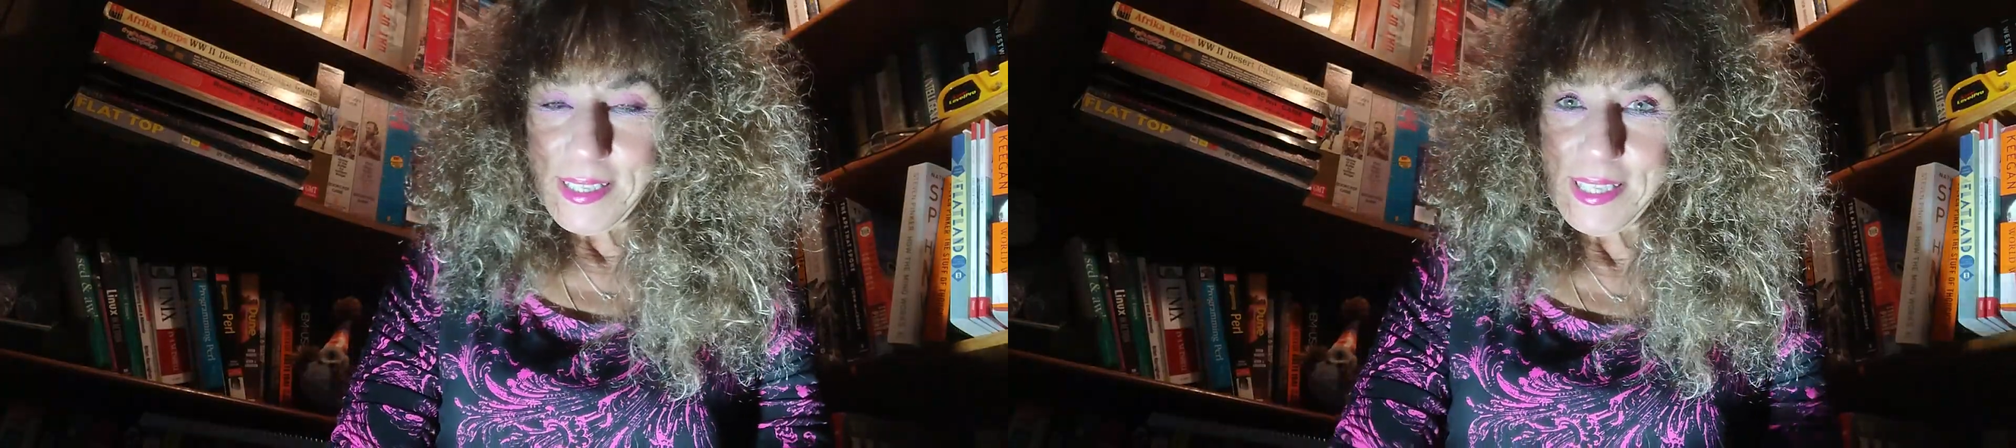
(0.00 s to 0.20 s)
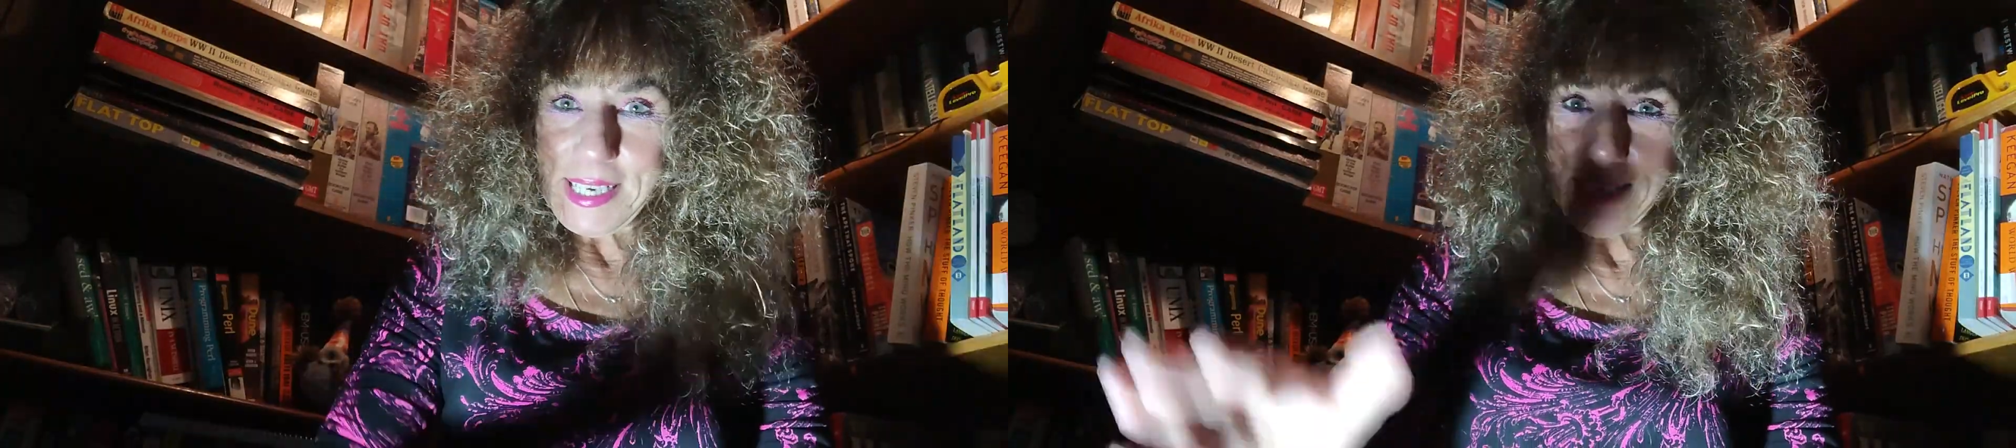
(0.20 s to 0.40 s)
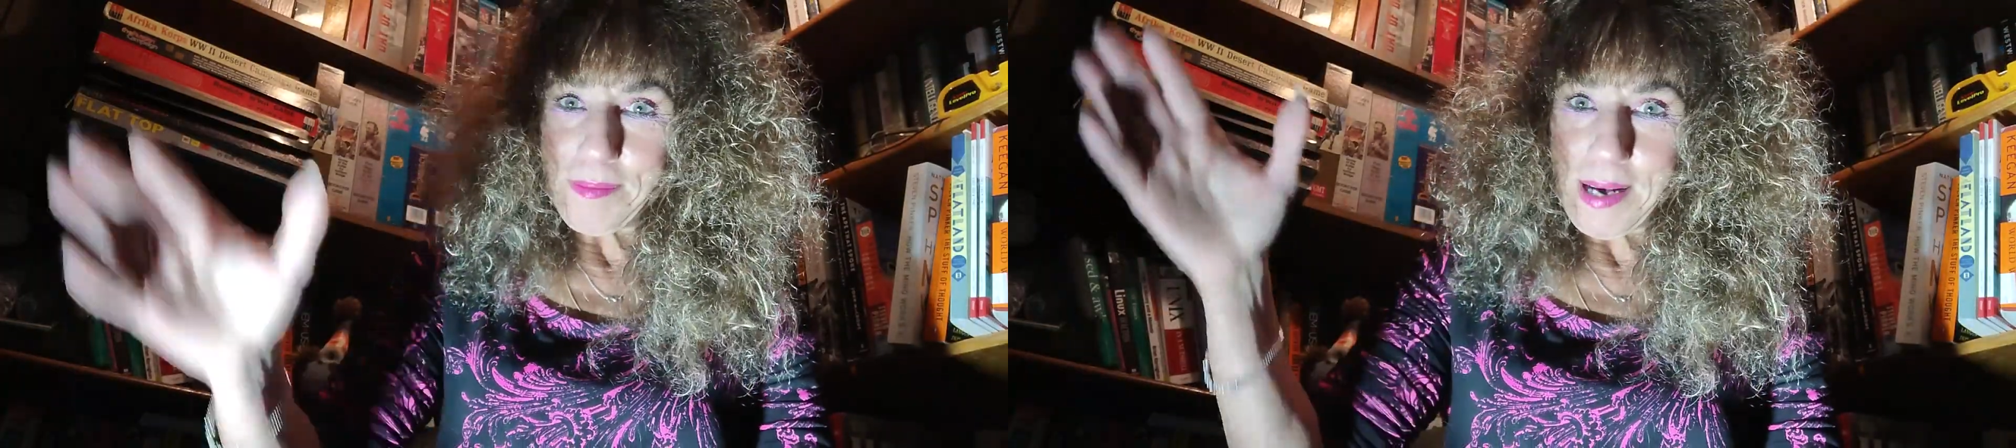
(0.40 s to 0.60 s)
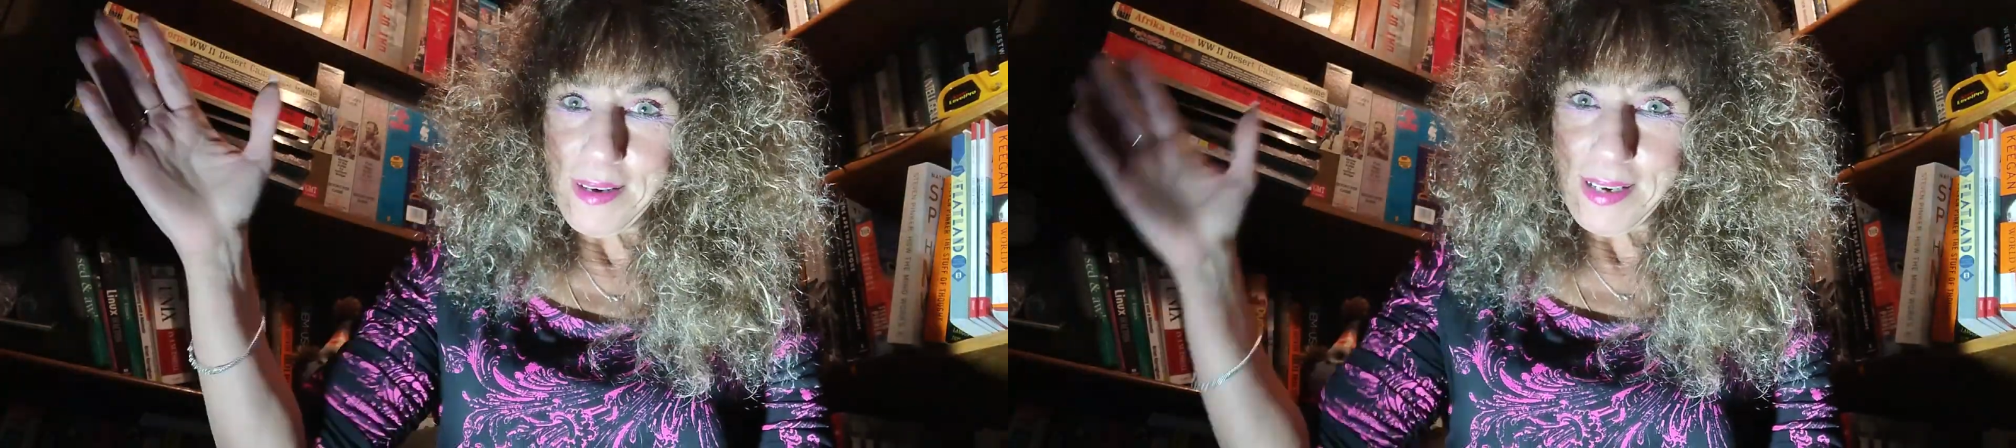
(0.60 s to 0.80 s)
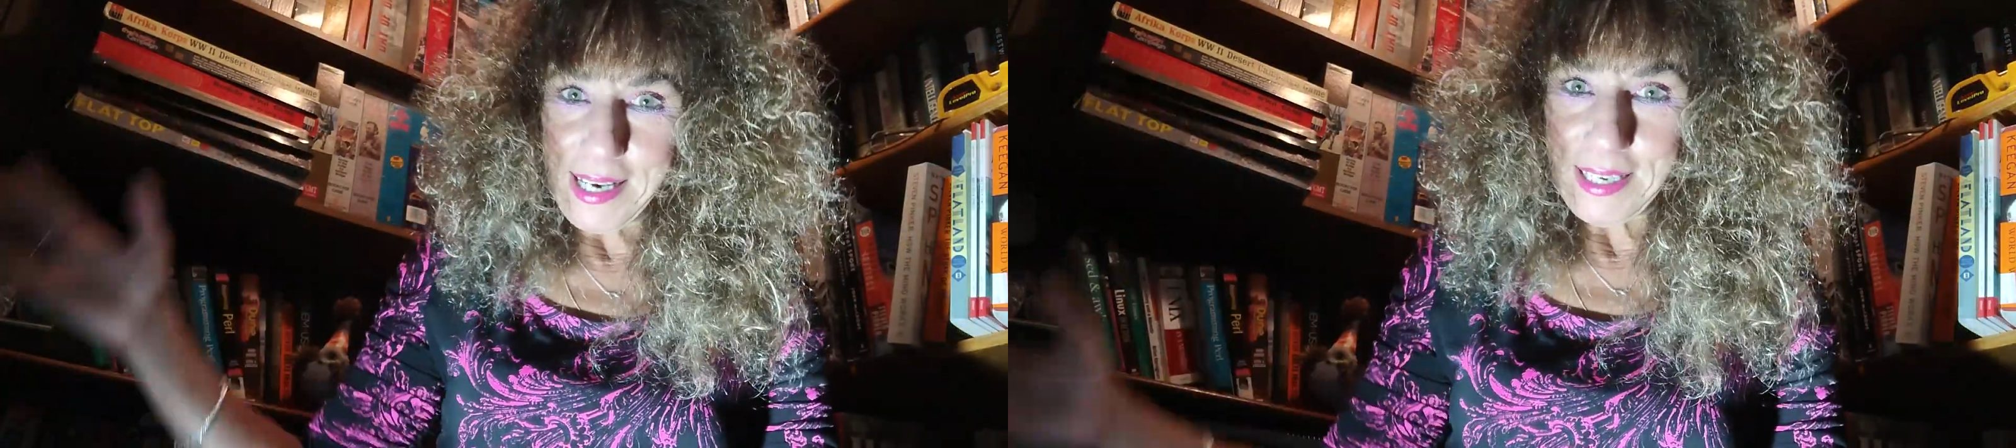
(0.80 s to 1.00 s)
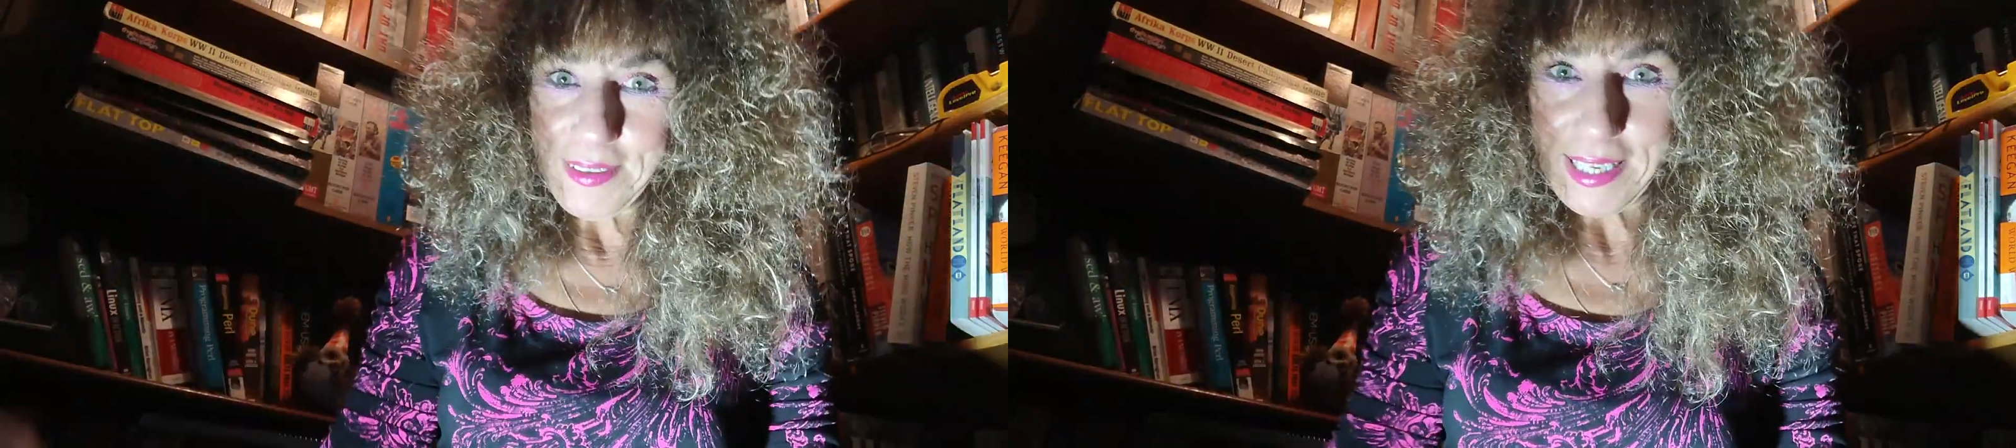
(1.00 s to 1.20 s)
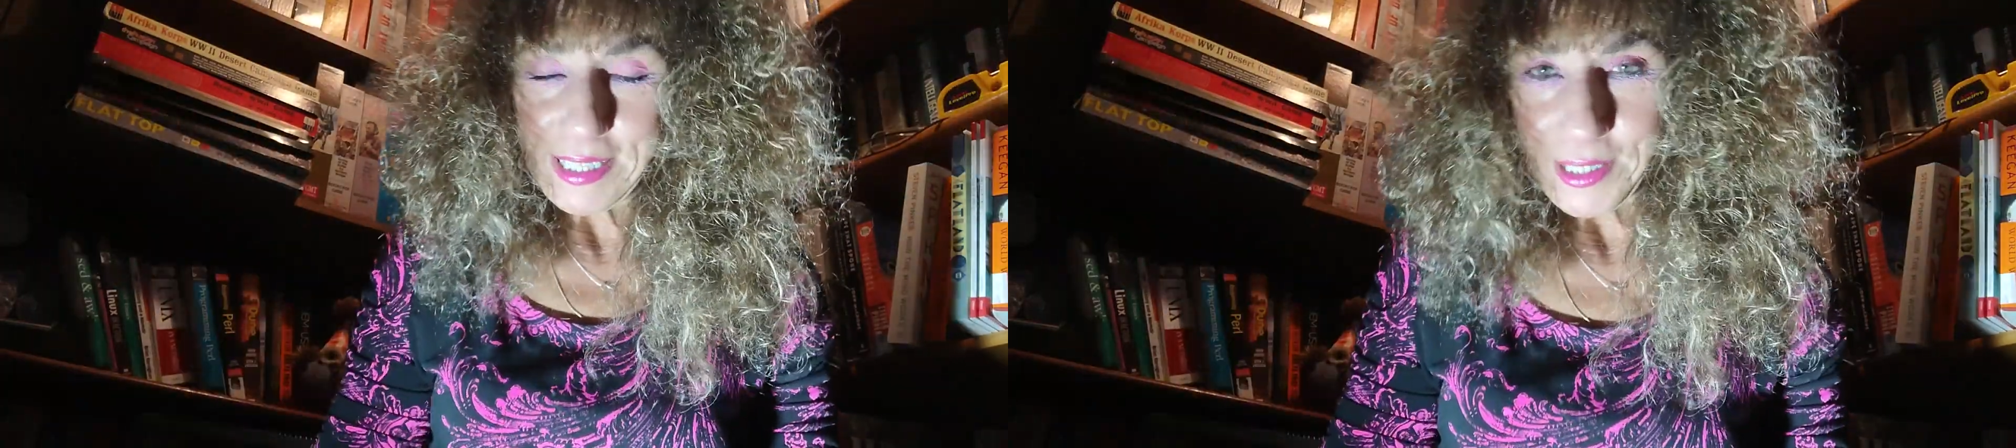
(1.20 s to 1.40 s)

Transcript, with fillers: think about, I don't like